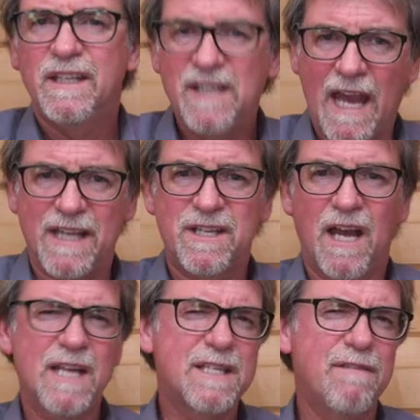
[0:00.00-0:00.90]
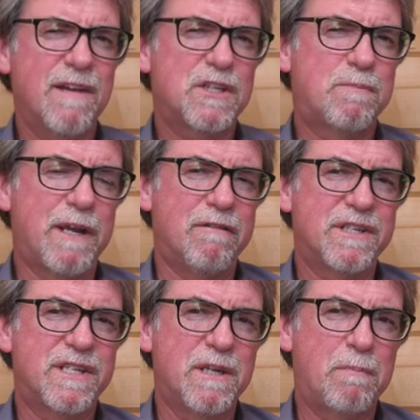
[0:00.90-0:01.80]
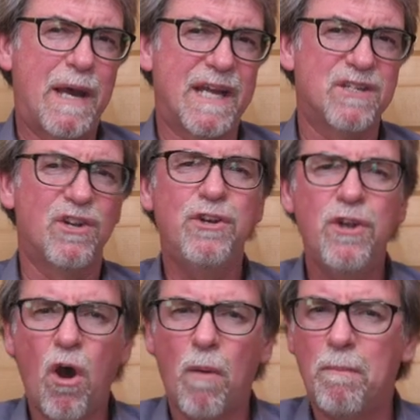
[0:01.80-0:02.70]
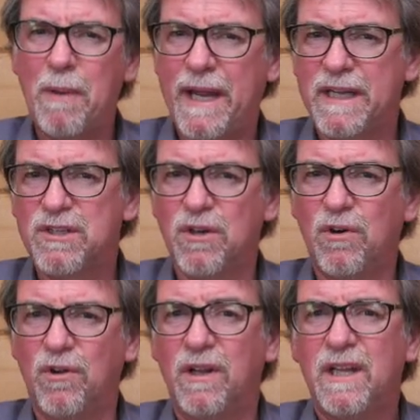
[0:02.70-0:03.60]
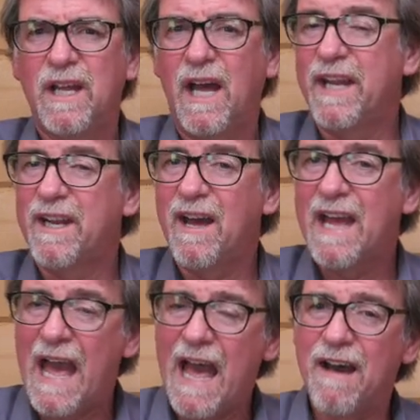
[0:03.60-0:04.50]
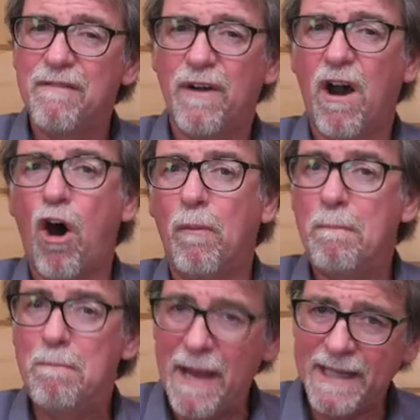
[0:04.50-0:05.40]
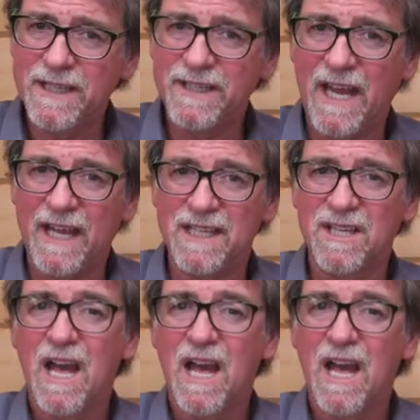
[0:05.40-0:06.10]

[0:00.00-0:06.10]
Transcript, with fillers: Yes, as I've experienced in the past, not bad at all. And I have, on better days,